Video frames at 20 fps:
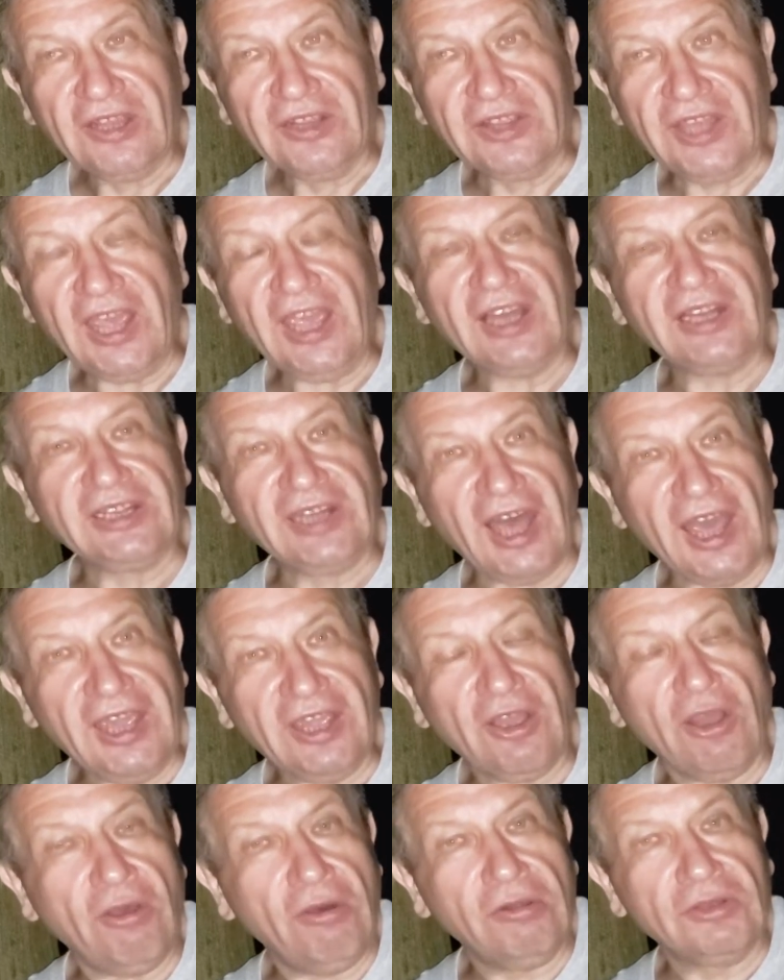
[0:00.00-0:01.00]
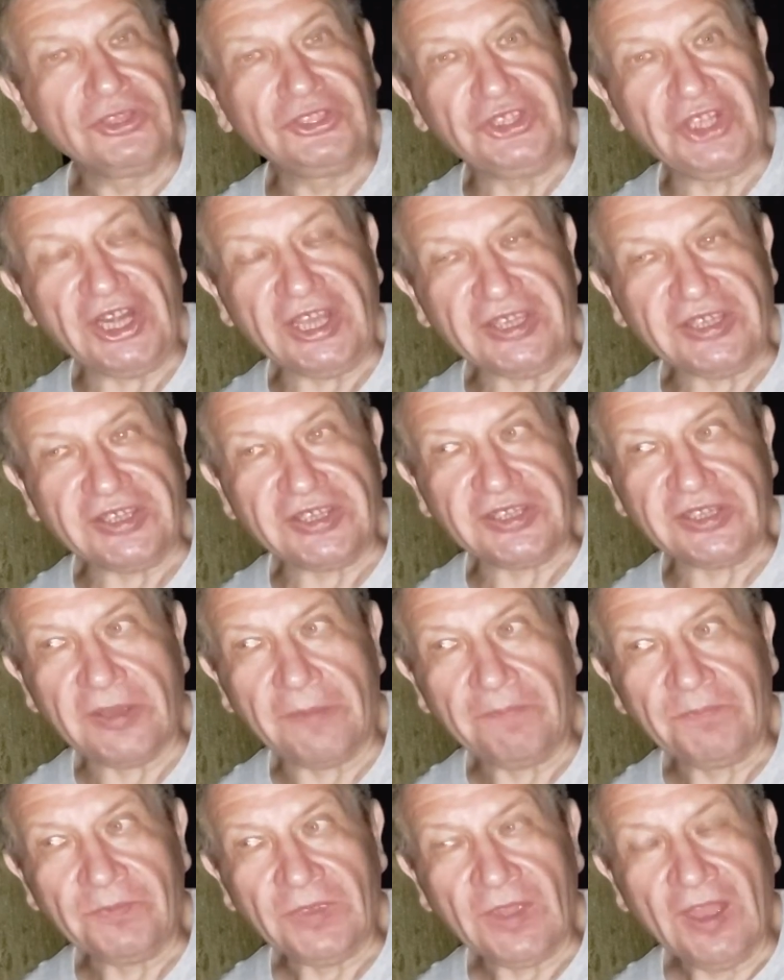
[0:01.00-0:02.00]
they like all trees.
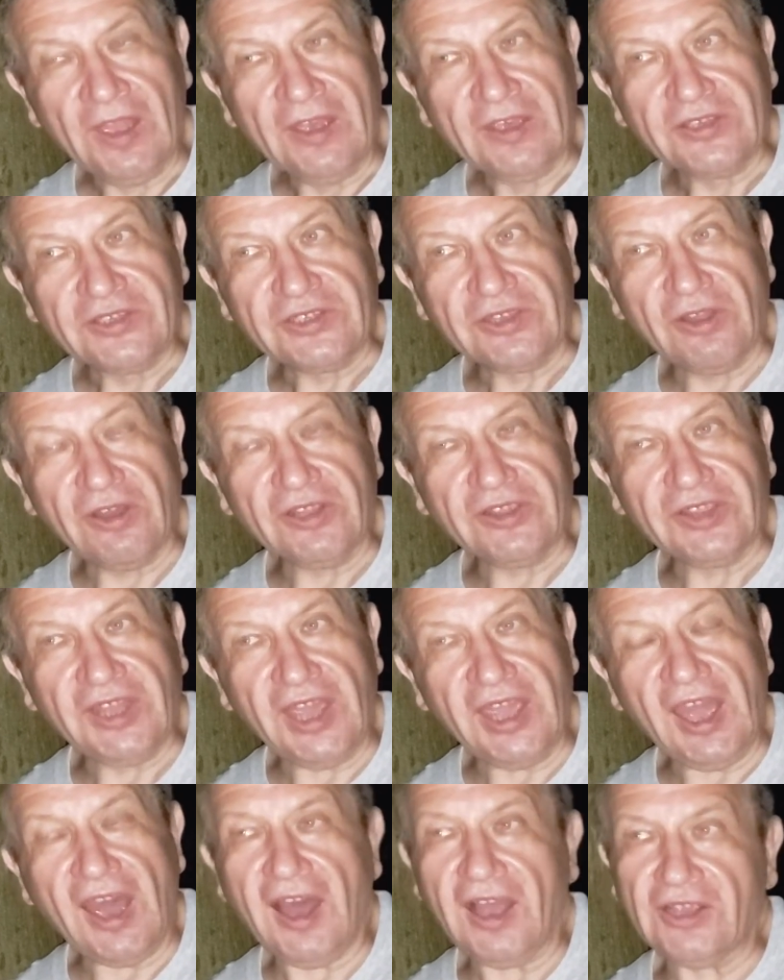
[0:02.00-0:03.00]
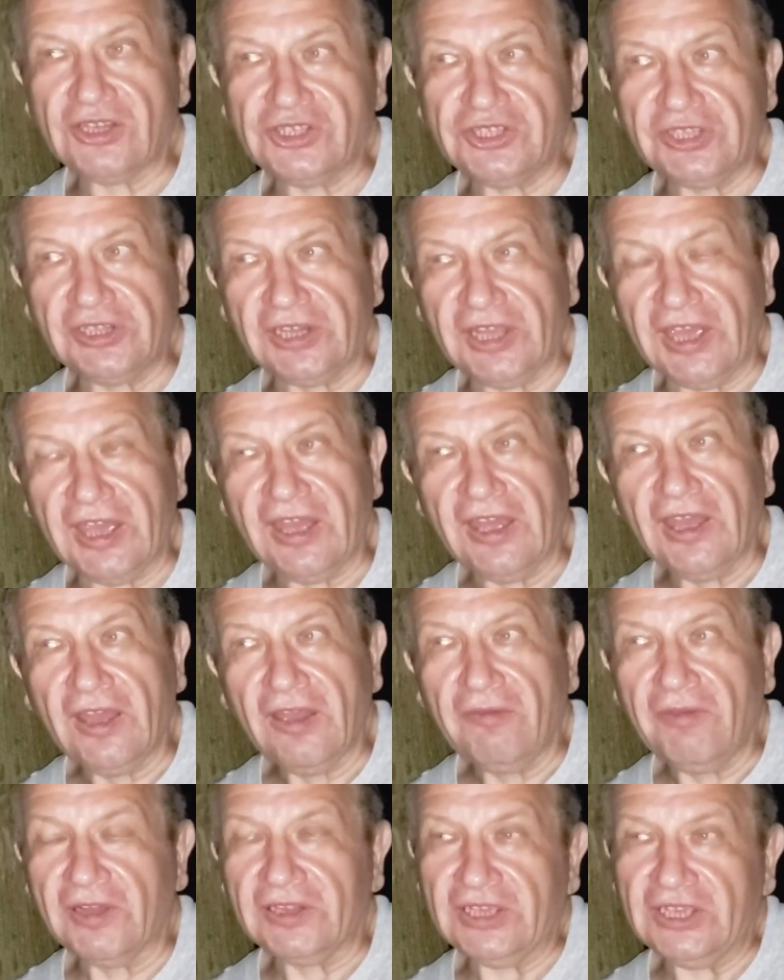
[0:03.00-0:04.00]
So they actually,
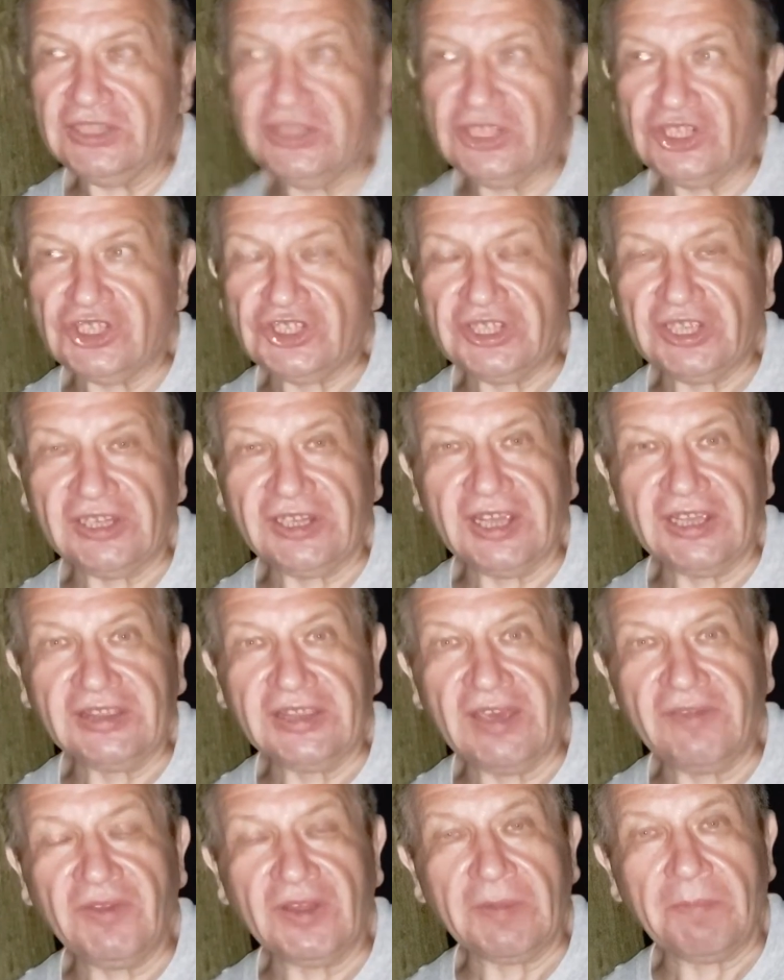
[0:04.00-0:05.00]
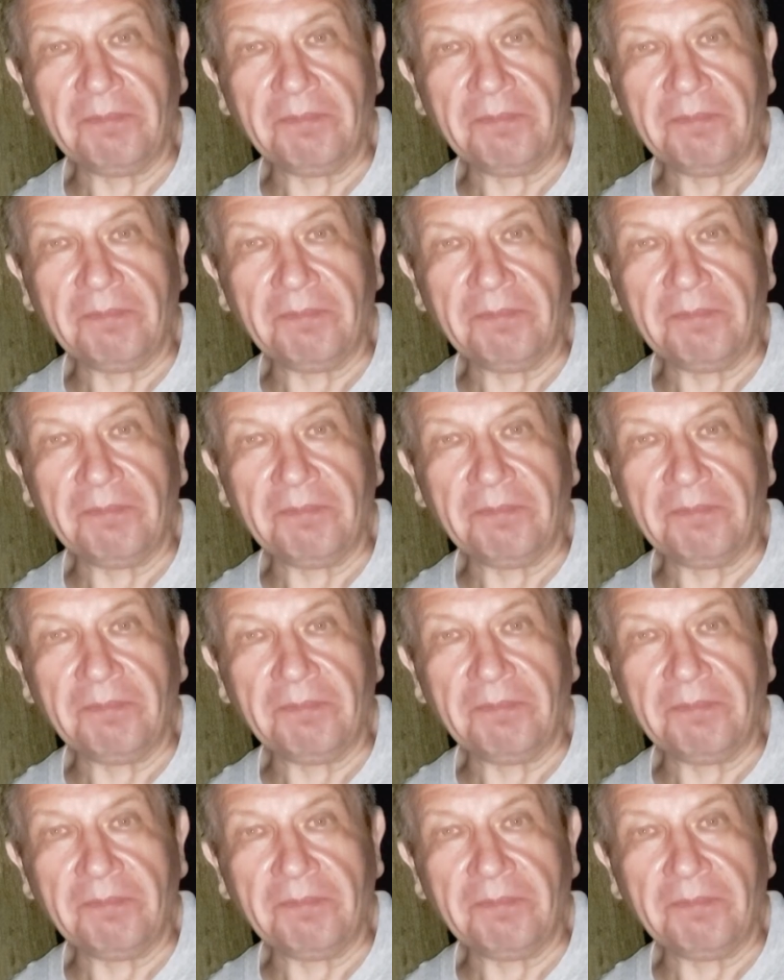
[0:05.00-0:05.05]
well, initially they were